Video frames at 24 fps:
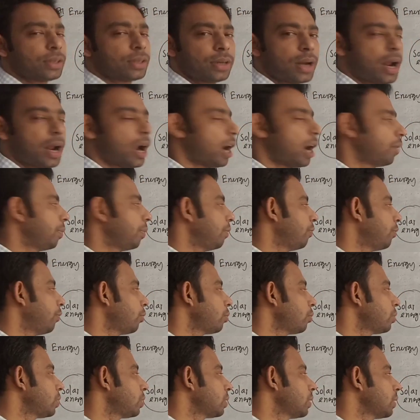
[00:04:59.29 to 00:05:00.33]

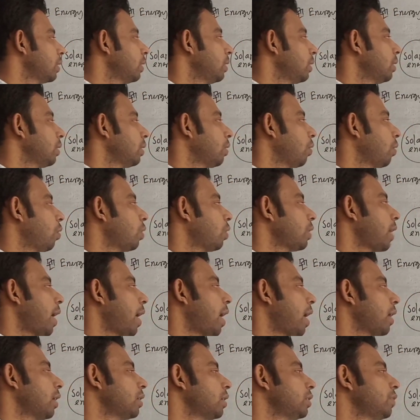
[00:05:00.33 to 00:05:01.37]
Herbivores got
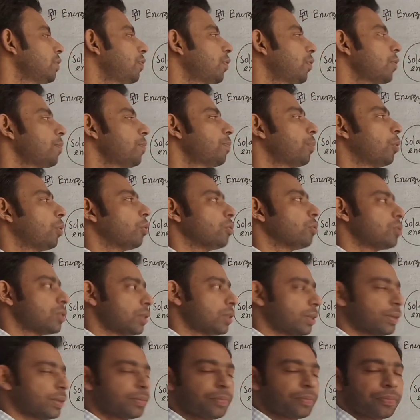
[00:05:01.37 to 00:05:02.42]
energy from producer.
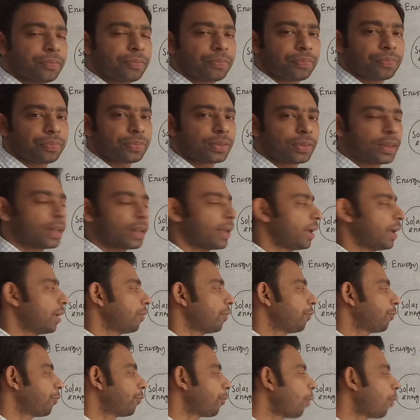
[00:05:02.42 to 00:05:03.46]

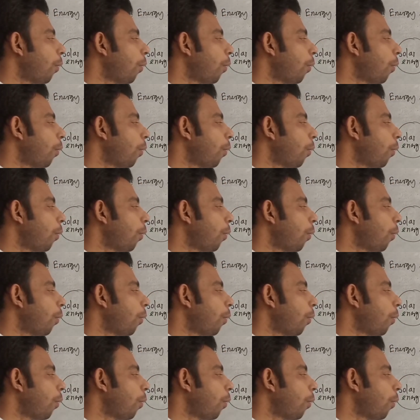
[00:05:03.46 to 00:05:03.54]
From